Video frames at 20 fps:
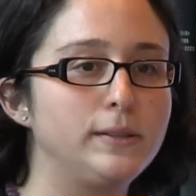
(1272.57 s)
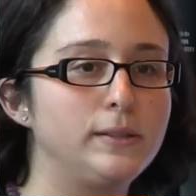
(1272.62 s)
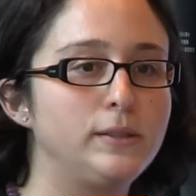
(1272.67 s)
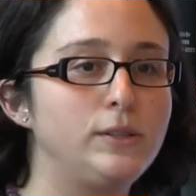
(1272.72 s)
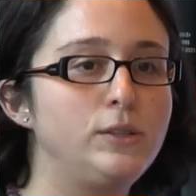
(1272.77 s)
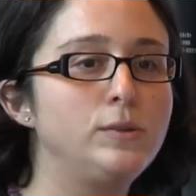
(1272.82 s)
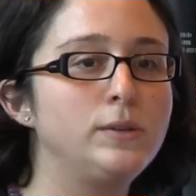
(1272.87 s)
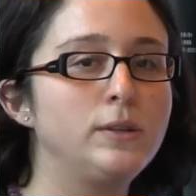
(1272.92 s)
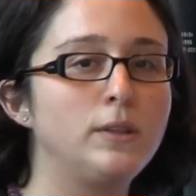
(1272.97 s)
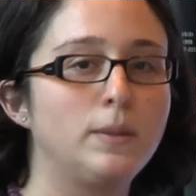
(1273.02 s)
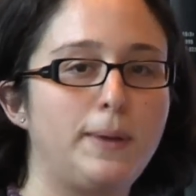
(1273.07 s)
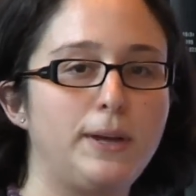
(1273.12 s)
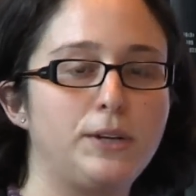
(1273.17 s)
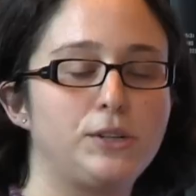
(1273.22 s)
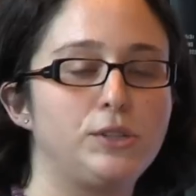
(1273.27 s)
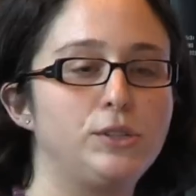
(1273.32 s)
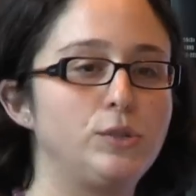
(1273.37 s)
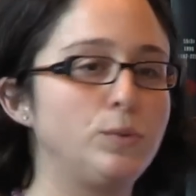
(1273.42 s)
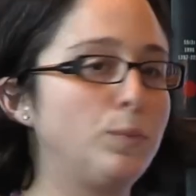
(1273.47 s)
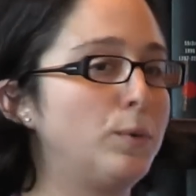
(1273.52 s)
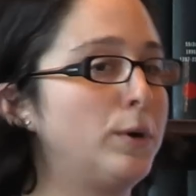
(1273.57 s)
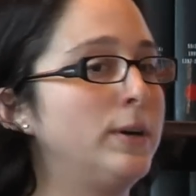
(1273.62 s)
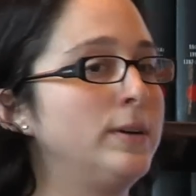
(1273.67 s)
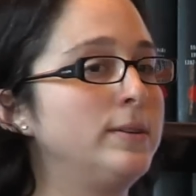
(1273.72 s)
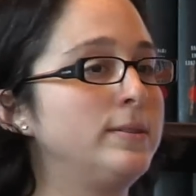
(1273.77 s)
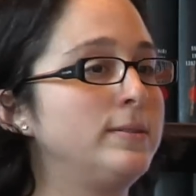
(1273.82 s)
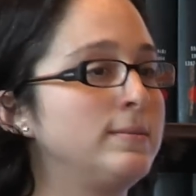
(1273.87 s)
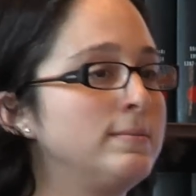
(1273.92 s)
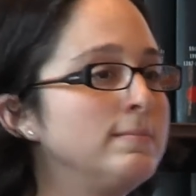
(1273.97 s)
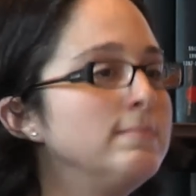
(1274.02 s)
It's using the patient's
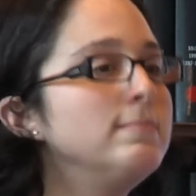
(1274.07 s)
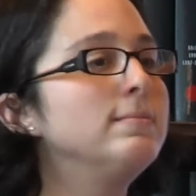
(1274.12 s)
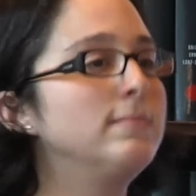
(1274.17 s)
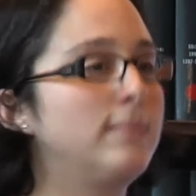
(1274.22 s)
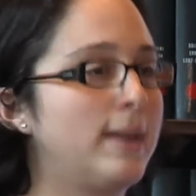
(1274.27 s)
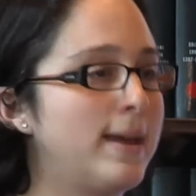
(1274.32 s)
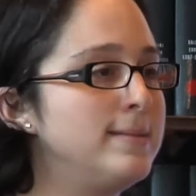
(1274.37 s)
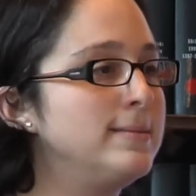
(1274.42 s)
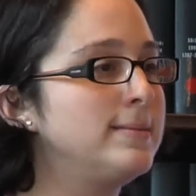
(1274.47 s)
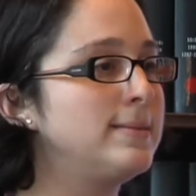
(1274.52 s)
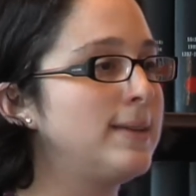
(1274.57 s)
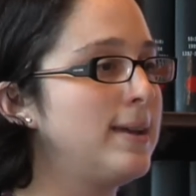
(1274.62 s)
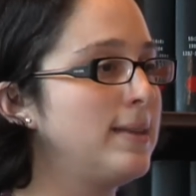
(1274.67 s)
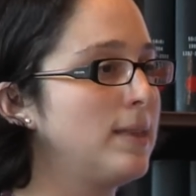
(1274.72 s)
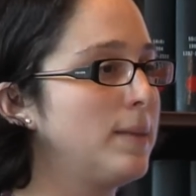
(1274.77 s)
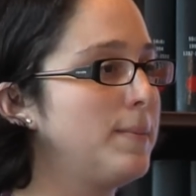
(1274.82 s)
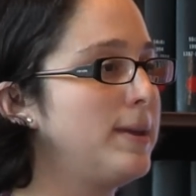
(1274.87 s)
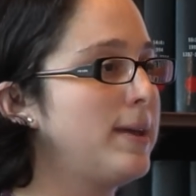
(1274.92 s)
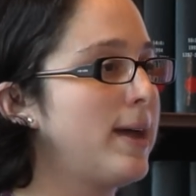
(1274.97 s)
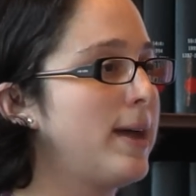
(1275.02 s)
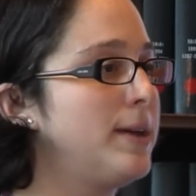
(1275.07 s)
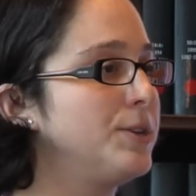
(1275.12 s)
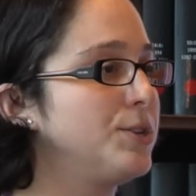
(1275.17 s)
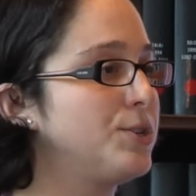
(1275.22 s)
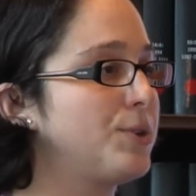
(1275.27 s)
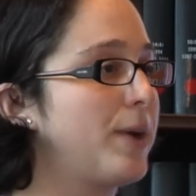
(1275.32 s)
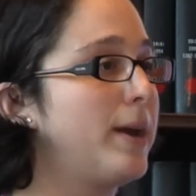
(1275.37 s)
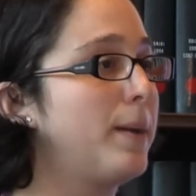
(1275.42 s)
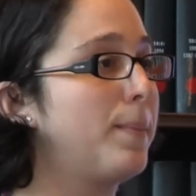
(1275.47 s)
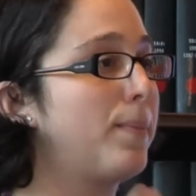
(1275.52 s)
words and saying them again to
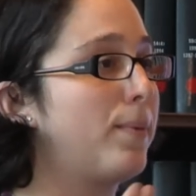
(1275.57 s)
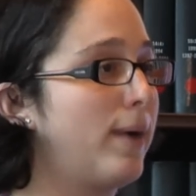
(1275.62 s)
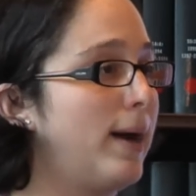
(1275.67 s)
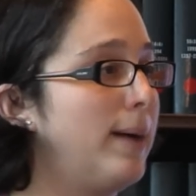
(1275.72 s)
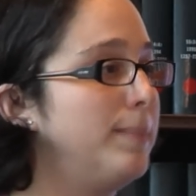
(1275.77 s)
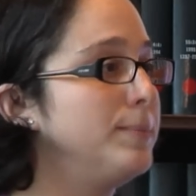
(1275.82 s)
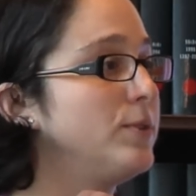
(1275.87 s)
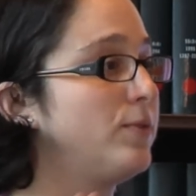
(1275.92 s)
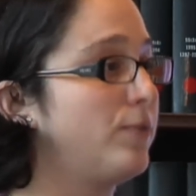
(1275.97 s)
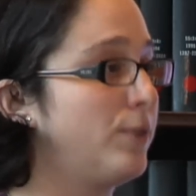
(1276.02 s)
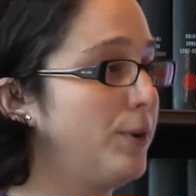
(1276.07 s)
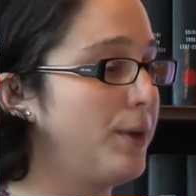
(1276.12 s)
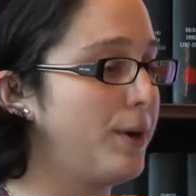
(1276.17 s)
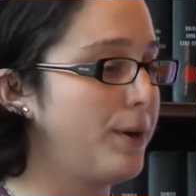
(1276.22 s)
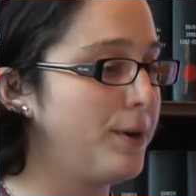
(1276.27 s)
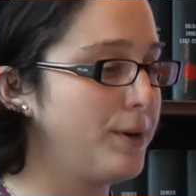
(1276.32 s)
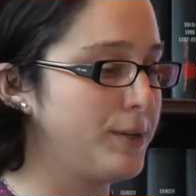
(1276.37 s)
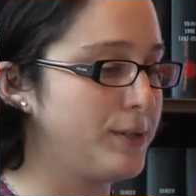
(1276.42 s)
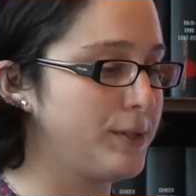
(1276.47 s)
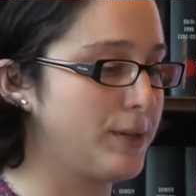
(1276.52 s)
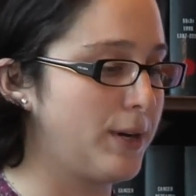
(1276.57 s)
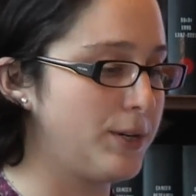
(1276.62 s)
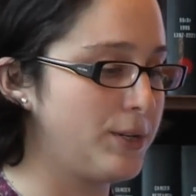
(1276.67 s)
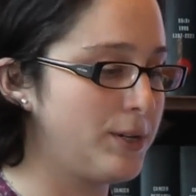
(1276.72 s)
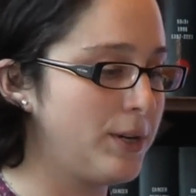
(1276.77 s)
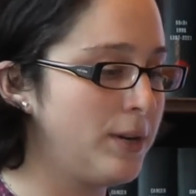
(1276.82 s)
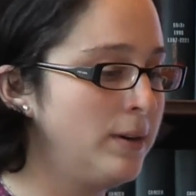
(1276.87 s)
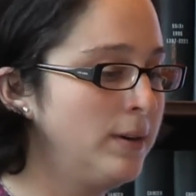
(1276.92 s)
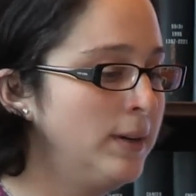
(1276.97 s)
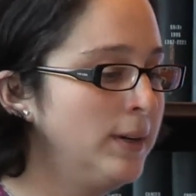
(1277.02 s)
try to prompt further
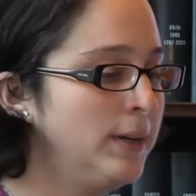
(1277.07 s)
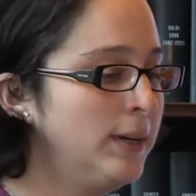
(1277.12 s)
discussion.